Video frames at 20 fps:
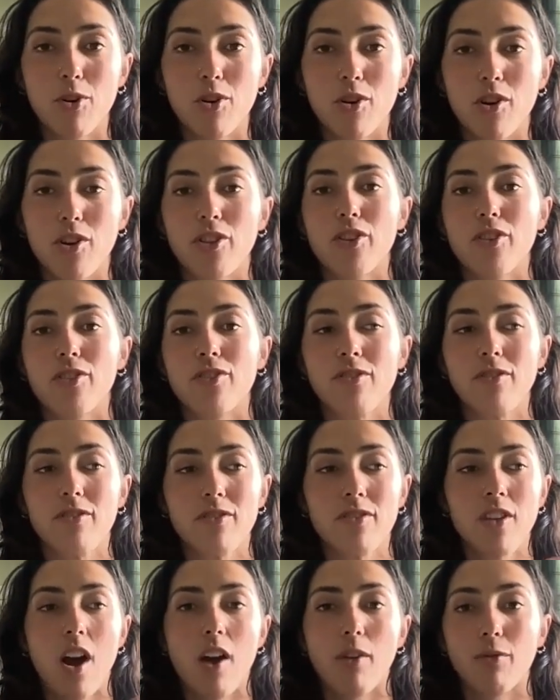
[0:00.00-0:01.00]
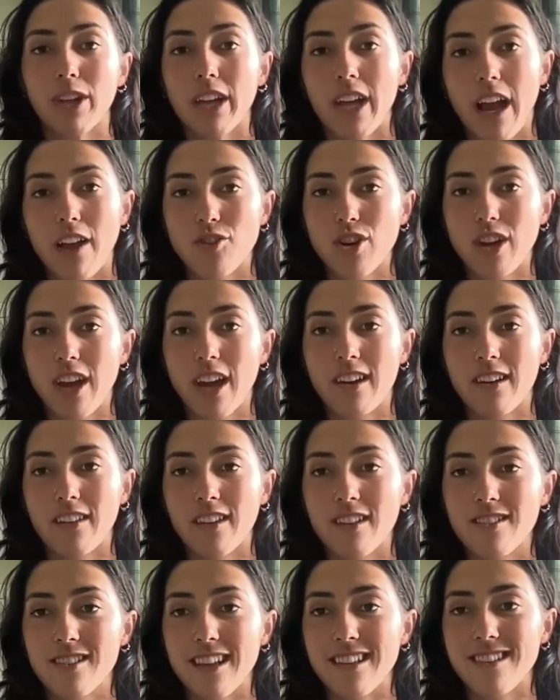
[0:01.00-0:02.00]
or they're not really educated in
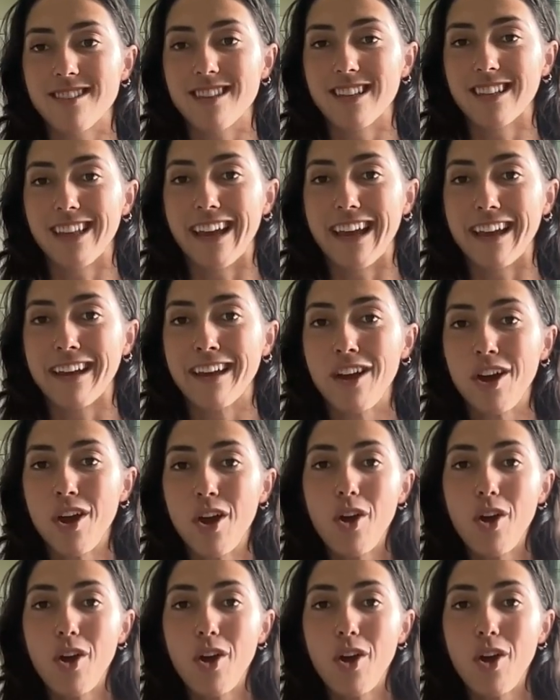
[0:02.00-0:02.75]
the sense that like